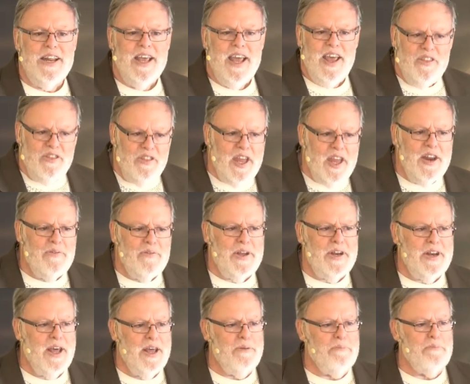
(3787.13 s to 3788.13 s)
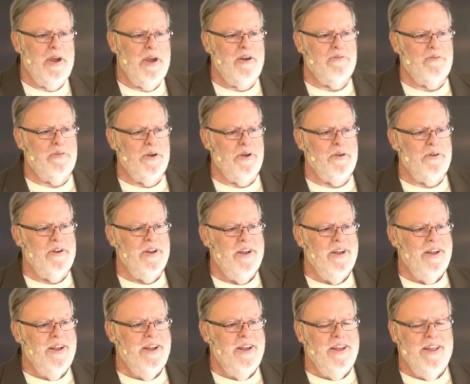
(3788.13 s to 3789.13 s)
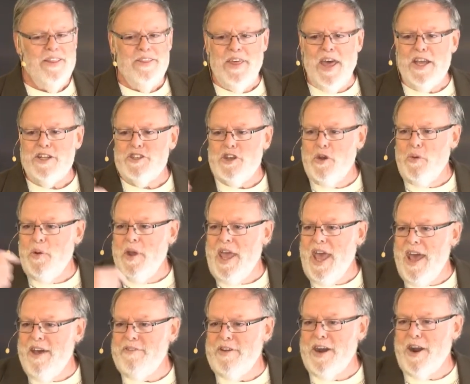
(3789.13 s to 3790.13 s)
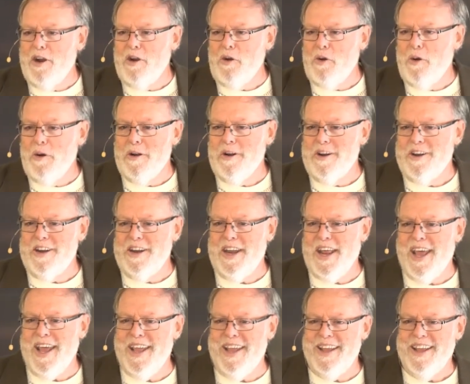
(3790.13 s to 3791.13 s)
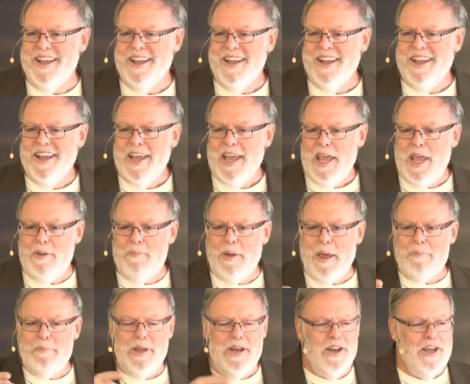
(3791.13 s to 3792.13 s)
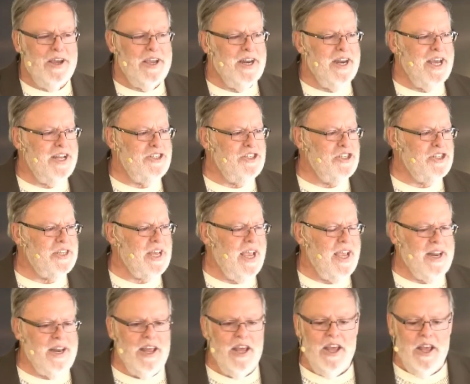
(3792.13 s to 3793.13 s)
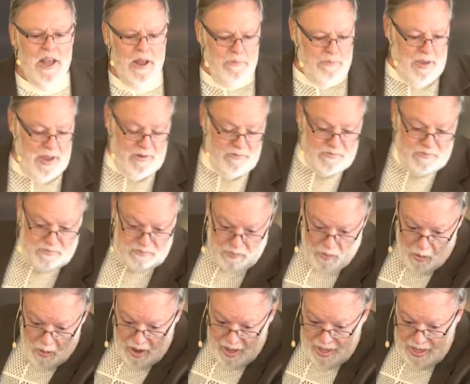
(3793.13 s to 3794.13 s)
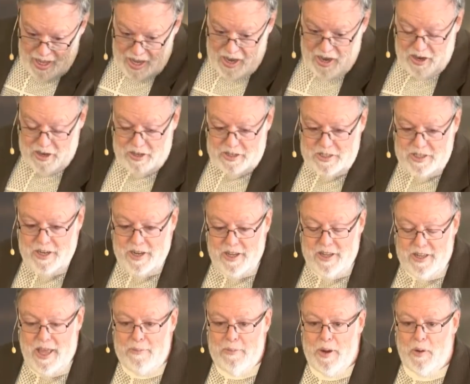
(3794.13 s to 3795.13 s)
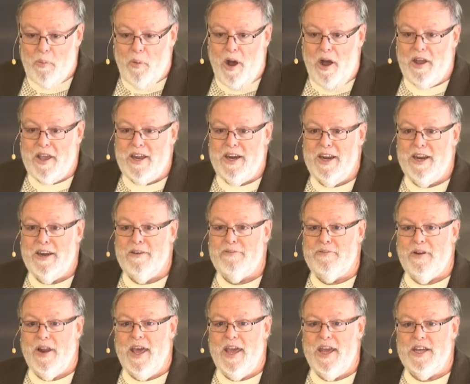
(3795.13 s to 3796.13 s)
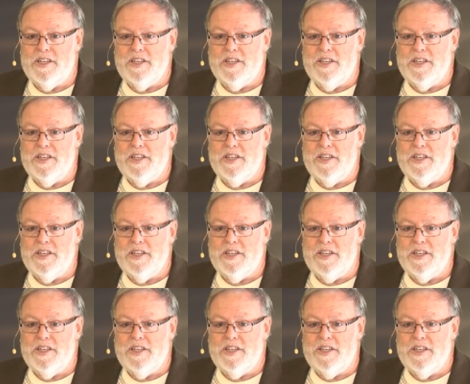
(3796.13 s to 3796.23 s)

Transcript: And then if it doesn't bear fruit, that's who we have in our corner today. He may be looking at you saying, Been 40 years they've been walking in the flesh.